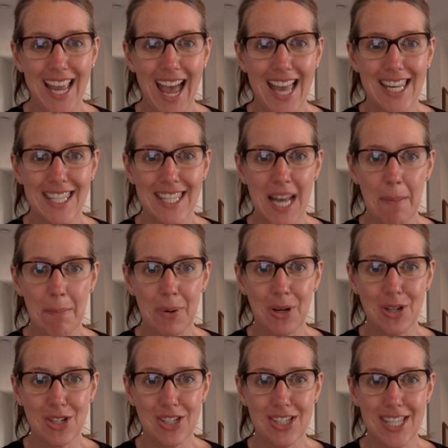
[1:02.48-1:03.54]
at
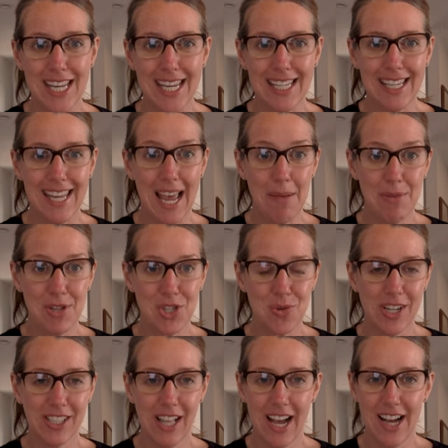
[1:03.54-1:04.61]
numbers in
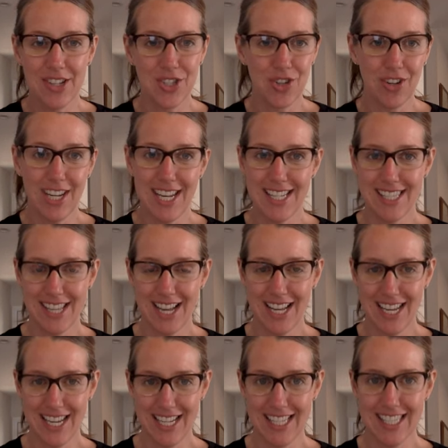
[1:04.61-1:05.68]
chemistry class or any
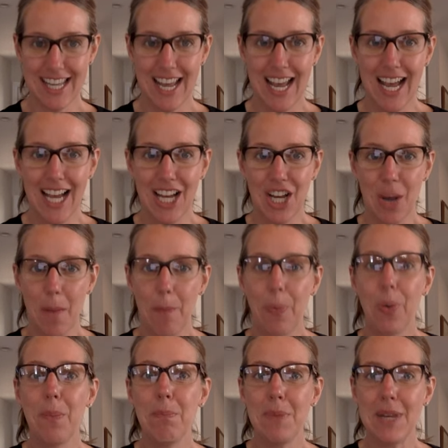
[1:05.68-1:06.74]
science,
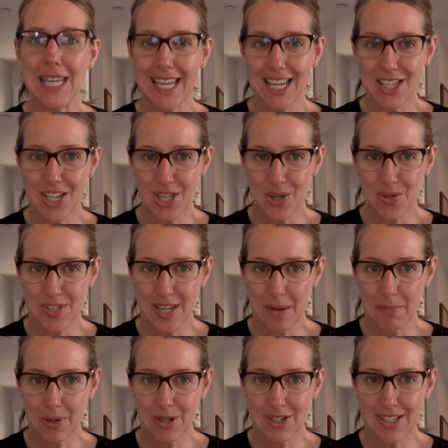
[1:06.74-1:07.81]
put meaning to those
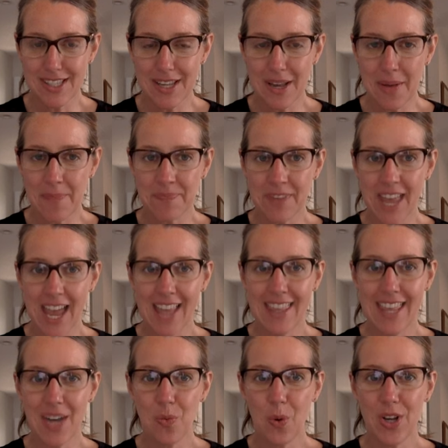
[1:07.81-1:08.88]
numbers. And
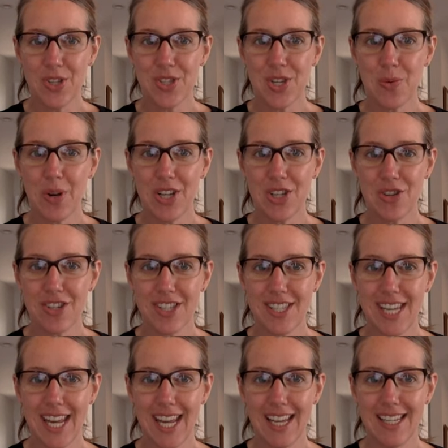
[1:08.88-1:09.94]
then once you
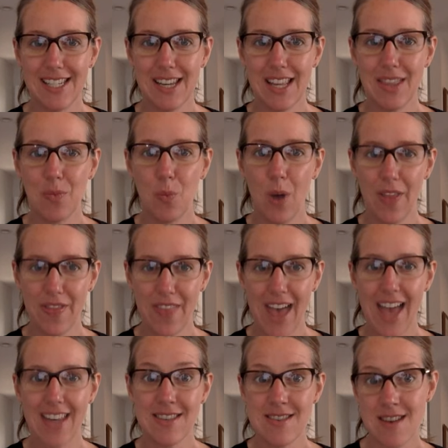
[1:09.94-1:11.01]
understand what
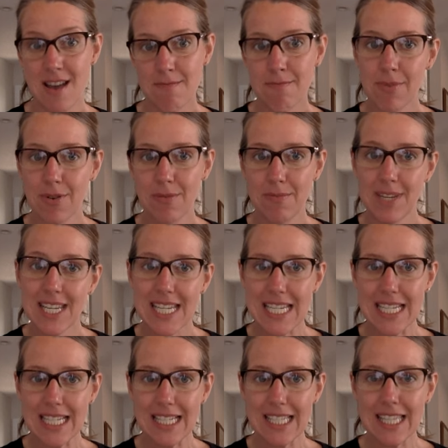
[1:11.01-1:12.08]
that number
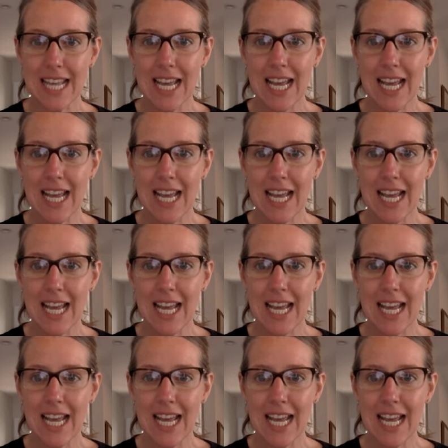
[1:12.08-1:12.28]
means,